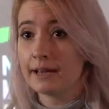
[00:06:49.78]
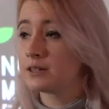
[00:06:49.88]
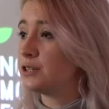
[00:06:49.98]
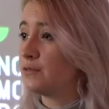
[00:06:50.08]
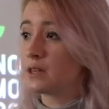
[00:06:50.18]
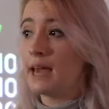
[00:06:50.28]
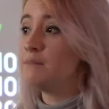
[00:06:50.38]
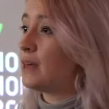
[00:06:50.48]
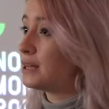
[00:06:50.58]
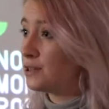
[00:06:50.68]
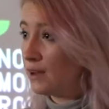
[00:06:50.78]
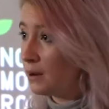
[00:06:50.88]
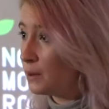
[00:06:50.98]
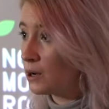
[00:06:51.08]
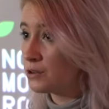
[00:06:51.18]
next game that
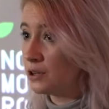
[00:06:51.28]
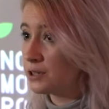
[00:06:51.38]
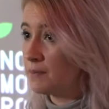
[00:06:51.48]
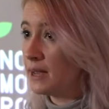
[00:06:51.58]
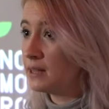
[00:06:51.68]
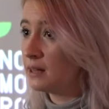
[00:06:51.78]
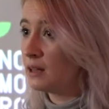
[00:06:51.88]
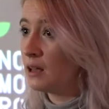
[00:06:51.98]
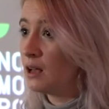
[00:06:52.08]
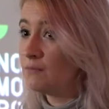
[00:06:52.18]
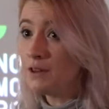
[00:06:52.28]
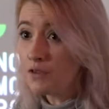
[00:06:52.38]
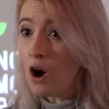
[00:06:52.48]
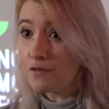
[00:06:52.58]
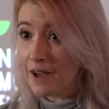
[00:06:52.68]
developer goes on to make,
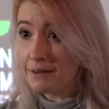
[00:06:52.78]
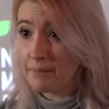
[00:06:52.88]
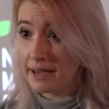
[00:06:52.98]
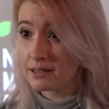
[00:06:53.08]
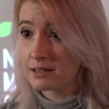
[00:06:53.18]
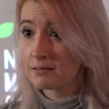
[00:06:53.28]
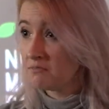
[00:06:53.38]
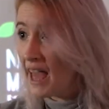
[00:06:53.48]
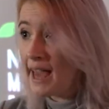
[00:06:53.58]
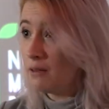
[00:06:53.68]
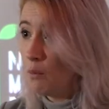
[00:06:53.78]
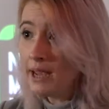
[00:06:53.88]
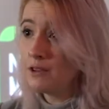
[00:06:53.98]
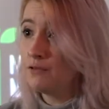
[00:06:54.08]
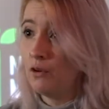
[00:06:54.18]
they've got a fan base there
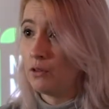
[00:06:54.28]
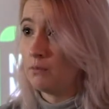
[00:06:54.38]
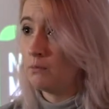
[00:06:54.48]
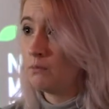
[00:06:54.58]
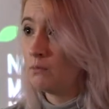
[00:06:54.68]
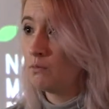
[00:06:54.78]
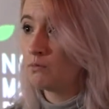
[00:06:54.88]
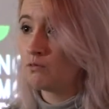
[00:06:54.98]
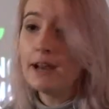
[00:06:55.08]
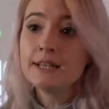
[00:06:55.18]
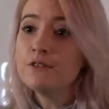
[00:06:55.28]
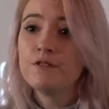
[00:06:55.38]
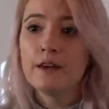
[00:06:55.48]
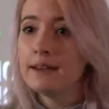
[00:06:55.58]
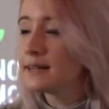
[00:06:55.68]
waiting for them, ready
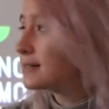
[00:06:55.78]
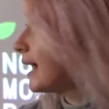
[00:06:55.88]
for their next